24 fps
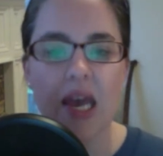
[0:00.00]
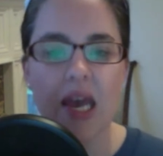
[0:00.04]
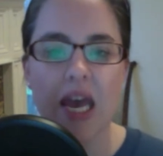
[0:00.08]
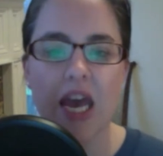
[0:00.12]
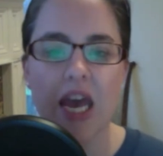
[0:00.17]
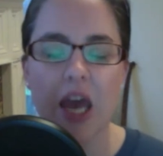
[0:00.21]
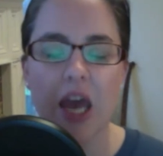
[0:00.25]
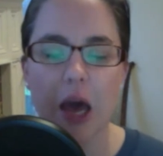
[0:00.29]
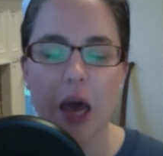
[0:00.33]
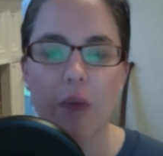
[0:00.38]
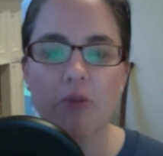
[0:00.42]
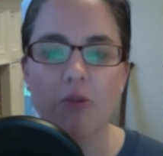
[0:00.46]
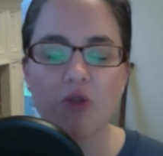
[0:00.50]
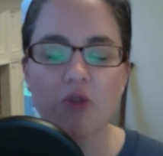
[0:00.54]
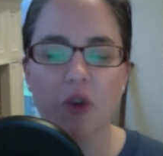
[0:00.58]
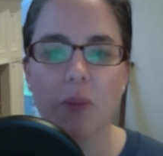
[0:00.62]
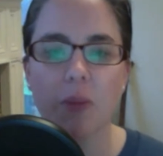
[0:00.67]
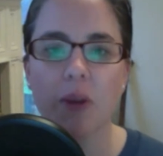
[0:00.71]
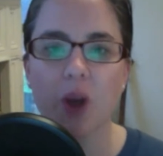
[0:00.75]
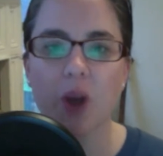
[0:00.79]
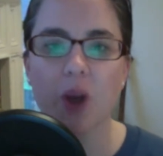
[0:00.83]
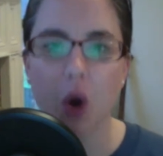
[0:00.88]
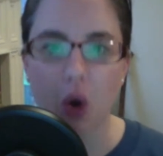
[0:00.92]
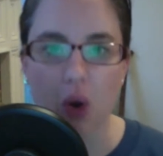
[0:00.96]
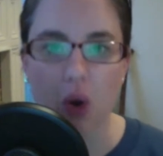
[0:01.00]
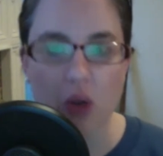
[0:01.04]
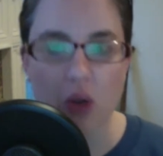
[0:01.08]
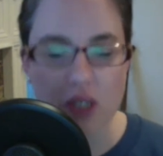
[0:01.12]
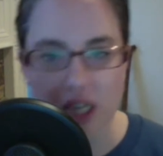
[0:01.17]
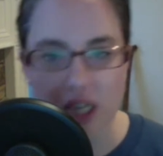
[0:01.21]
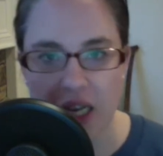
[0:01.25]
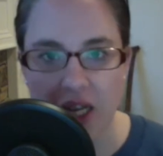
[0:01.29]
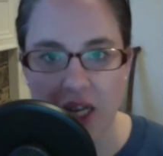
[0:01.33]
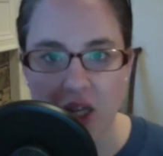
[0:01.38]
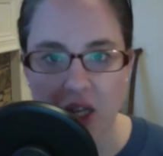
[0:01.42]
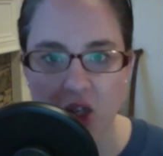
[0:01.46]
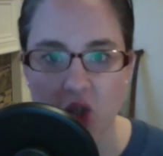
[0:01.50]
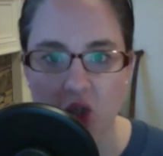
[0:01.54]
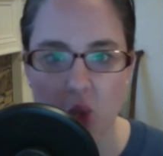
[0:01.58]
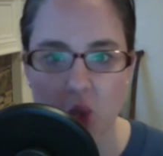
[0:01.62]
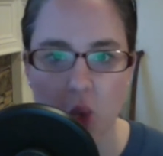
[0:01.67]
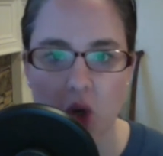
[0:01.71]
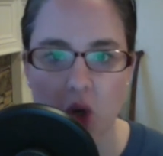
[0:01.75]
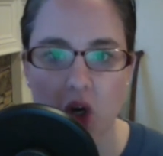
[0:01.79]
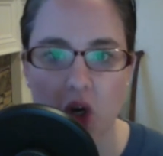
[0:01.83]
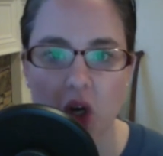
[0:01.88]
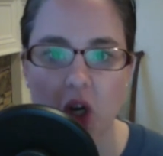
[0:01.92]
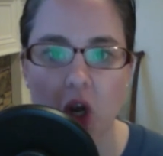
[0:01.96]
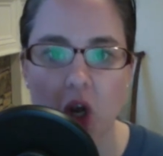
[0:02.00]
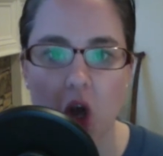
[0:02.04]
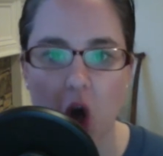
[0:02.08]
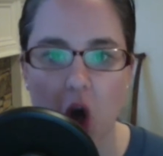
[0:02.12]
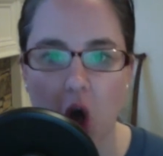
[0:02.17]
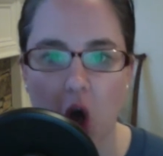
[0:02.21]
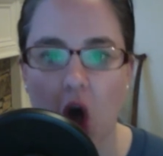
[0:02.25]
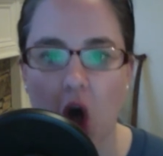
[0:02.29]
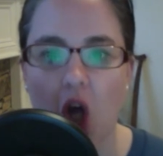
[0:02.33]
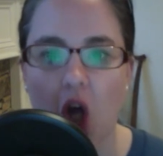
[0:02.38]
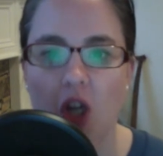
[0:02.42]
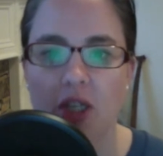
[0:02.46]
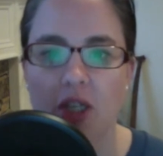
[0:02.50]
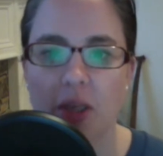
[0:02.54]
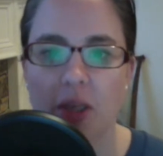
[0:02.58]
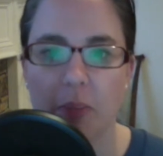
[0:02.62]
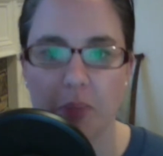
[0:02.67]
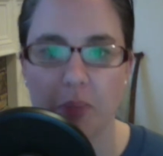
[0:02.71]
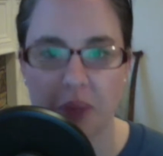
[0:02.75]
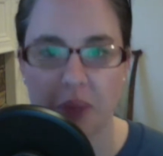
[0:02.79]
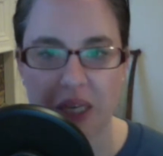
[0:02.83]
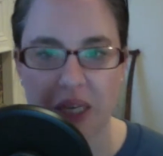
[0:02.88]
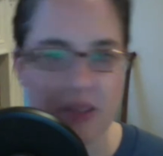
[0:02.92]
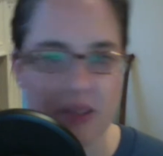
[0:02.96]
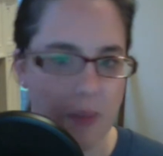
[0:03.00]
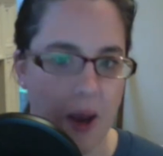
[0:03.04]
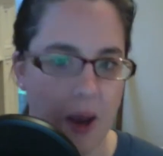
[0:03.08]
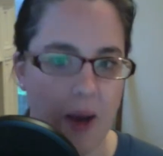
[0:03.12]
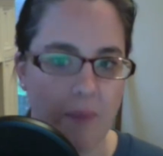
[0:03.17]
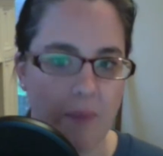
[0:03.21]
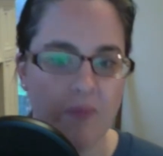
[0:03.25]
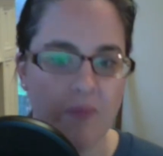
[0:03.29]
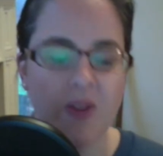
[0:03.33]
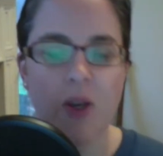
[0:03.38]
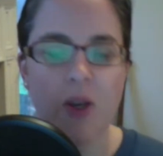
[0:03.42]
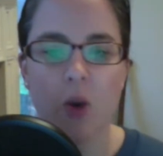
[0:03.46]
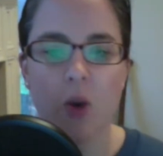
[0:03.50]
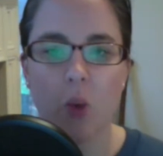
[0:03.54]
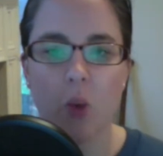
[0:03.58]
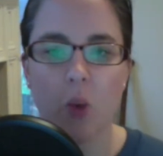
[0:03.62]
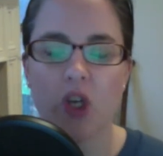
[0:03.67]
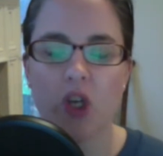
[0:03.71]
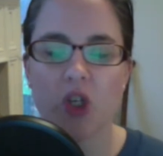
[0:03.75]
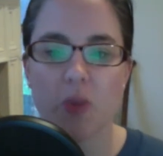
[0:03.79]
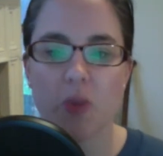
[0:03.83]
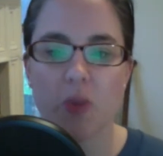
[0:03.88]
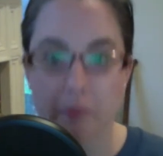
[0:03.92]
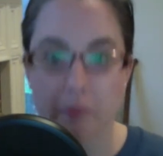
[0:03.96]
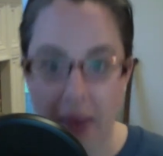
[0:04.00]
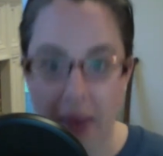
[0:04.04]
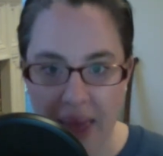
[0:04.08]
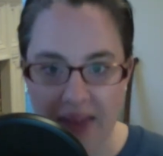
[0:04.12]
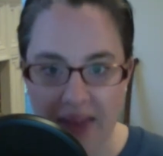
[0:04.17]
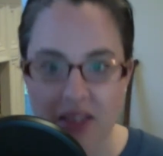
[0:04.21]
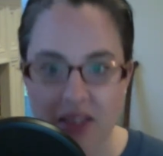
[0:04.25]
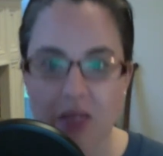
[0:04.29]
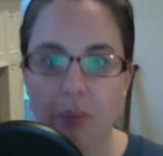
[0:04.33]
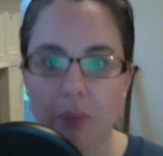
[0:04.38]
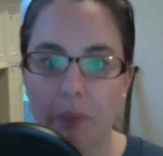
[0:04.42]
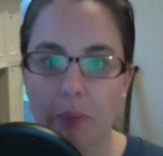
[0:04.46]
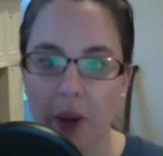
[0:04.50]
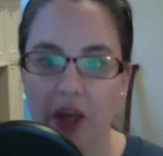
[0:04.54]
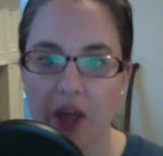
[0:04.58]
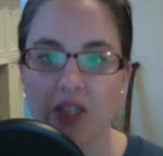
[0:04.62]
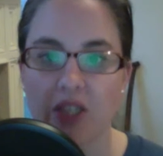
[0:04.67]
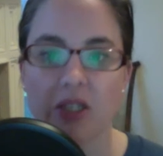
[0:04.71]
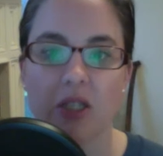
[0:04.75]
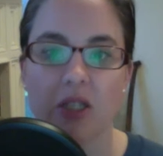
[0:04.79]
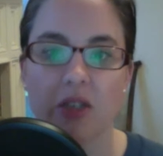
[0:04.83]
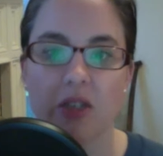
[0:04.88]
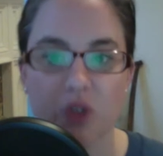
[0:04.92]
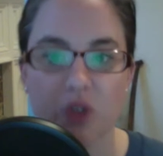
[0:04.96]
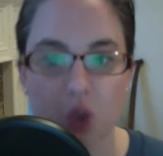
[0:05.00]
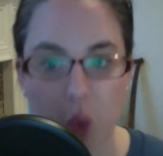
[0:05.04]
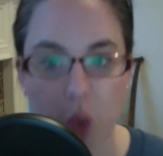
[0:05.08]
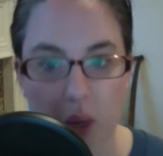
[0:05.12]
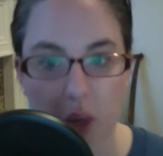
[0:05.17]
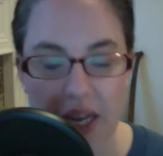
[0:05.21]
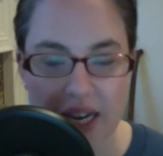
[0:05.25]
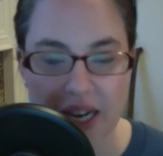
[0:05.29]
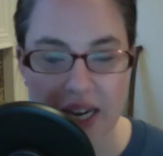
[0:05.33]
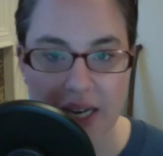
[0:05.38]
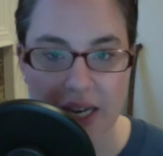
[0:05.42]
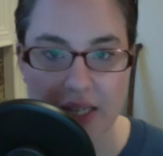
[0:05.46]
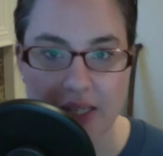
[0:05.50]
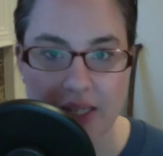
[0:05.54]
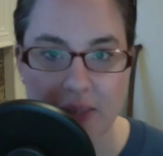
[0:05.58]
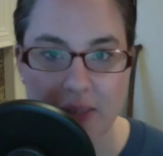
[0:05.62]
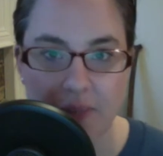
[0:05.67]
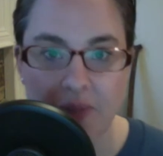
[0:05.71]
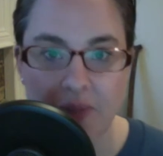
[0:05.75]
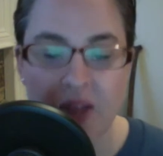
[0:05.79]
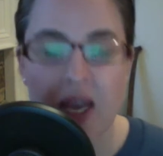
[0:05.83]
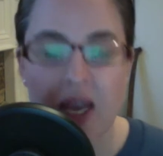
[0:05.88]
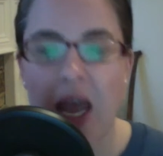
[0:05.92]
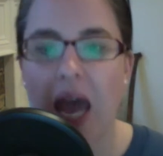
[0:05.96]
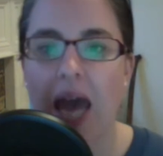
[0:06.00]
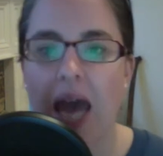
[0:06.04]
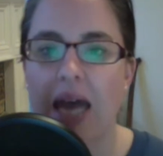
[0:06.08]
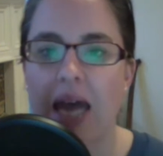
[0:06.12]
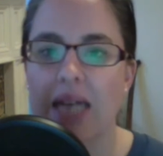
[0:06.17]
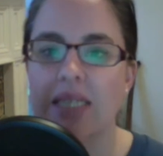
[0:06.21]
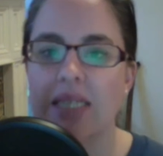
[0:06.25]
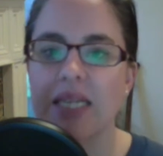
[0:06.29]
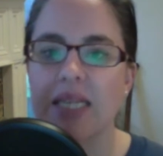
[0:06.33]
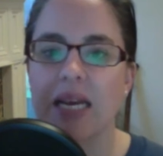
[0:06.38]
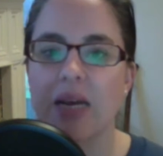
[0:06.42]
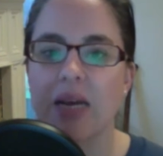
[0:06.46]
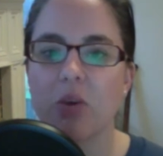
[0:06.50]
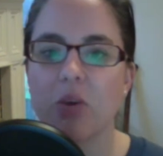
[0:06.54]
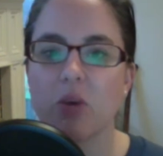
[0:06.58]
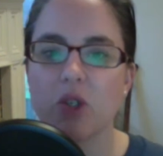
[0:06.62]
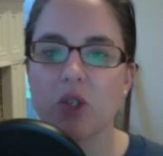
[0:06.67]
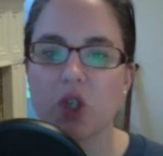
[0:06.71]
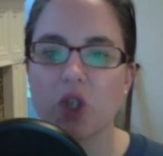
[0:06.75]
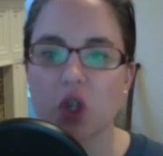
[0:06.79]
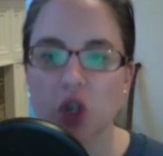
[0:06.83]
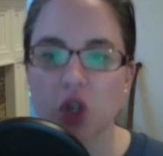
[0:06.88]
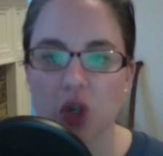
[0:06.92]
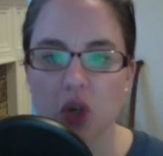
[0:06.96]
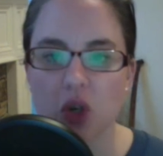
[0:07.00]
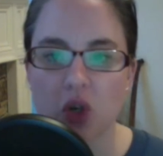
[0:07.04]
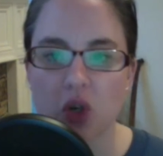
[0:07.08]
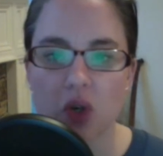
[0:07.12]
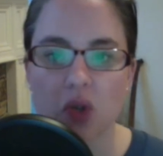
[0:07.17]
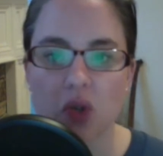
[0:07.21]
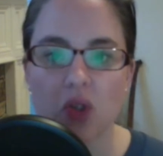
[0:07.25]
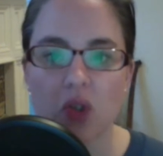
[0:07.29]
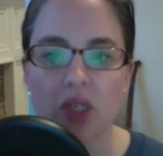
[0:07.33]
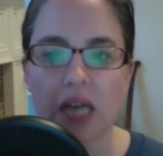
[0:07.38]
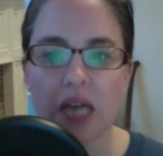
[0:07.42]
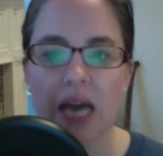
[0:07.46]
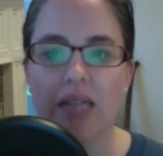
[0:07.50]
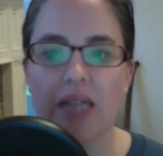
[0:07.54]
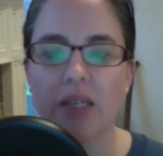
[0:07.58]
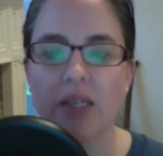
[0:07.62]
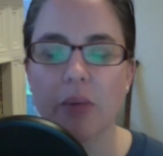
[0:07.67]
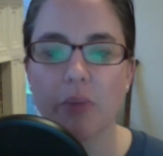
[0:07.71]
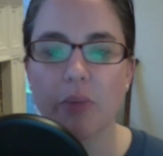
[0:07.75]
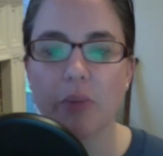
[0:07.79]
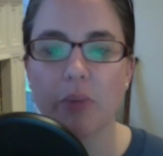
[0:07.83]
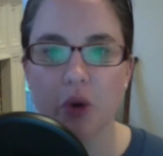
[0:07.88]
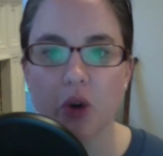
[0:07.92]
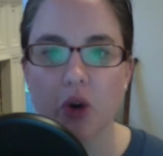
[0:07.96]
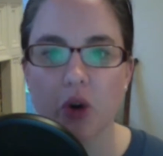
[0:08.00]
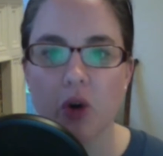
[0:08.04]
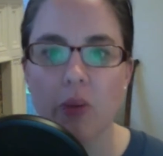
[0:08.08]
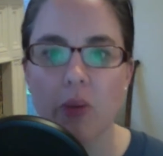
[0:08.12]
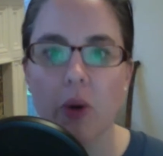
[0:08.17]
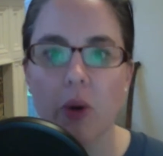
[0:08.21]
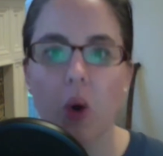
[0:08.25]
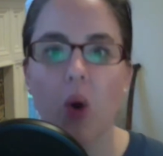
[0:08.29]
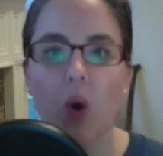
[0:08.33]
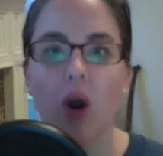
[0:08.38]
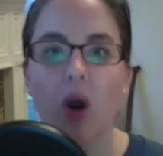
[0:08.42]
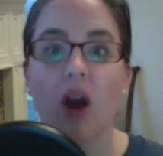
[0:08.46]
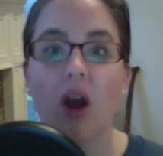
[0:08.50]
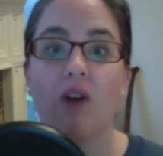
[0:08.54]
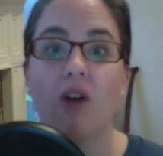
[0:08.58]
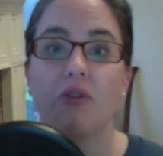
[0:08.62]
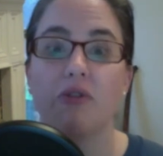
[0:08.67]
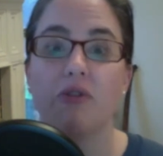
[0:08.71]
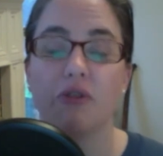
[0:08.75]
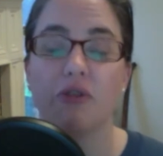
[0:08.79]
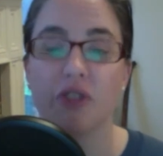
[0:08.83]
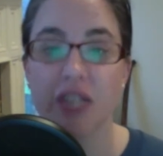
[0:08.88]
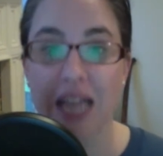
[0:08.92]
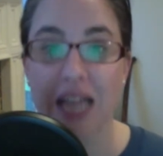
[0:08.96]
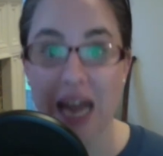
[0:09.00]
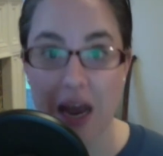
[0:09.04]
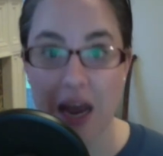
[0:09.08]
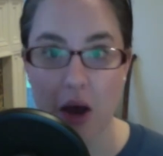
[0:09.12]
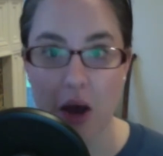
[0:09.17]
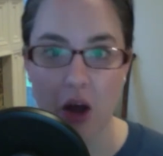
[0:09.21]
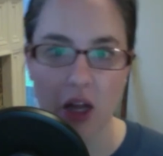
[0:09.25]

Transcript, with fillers: It comes from an old English word called besma, which meant bundle of twigs, and it was used as a broom or a flail.